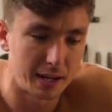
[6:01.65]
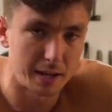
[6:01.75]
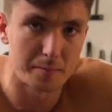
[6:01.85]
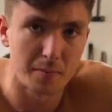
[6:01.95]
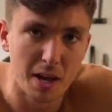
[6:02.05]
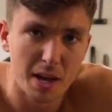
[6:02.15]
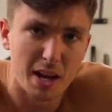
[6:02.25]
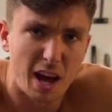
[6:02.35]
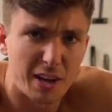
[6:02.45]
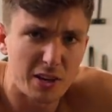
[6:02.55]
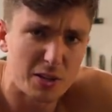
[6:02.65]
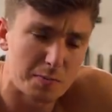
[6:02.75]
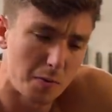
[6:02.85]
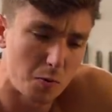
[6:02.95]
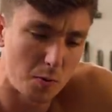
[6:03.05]
Um, I
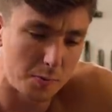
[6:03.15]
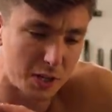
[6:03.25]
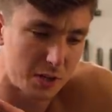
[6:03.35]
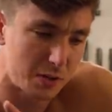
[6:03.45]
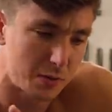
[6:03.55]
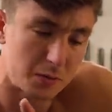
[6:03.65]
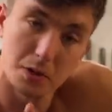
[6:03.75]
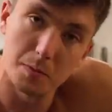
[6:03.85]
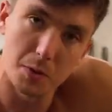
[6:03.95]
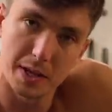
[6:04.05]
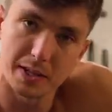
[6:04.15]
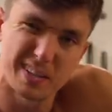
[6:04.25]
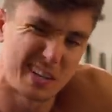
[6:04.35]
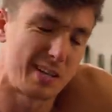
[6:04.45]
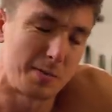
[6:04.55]
use my warm-ups, I do good mornings,
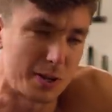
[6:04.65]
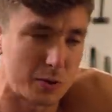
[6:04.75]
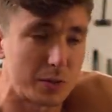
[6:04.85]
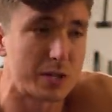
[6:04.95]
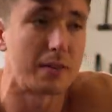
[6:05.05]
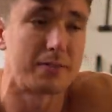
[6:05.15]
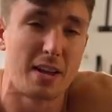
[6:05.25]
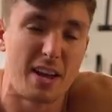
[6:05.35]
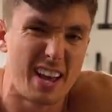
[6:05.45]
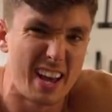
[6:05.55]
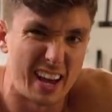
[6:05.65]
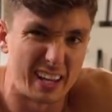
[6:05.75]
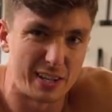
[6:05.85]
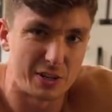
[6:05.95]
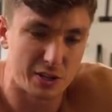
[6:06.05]
a little bit of squat stuff, and
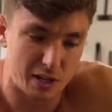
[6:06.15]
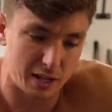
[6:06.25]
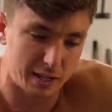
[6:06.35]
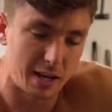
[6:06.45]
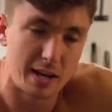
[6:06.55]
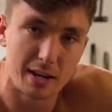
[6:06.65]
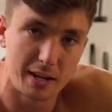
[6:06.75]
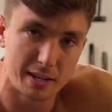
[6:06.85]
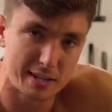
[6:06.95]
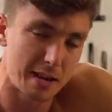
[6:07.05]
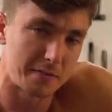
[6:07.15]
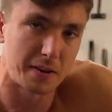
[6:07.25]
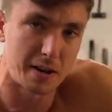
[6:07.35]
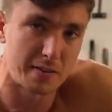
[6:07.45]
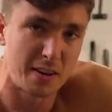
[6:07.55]
then just like a set of
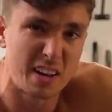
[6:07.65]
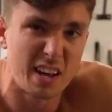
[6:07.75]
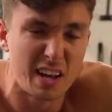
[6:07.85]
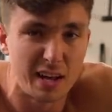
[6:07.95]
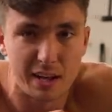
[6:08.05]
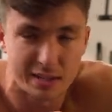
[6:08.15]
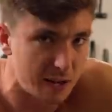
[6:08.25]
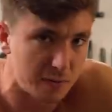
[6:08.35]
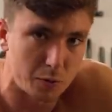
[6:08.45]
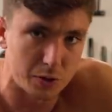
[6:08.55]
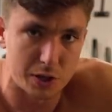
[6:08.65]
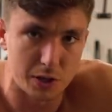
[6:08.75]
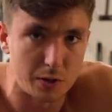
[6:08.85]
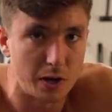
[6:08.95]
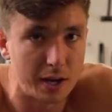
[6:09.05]
five, set of one or
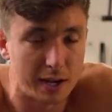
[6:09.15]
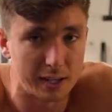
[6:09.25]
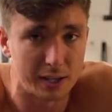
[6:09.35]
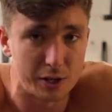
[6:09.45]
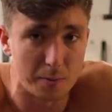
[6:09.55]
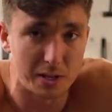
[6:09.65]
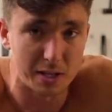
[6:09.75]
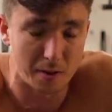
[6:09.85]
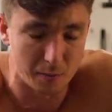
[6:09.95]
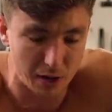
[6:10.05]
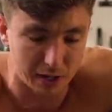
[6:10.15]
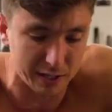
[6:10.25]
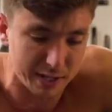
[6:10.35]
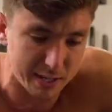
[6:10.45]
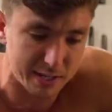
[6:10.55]
two, and I jump into my working
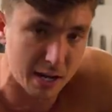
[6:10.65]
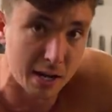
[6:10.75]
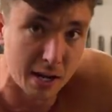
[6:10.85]
sets.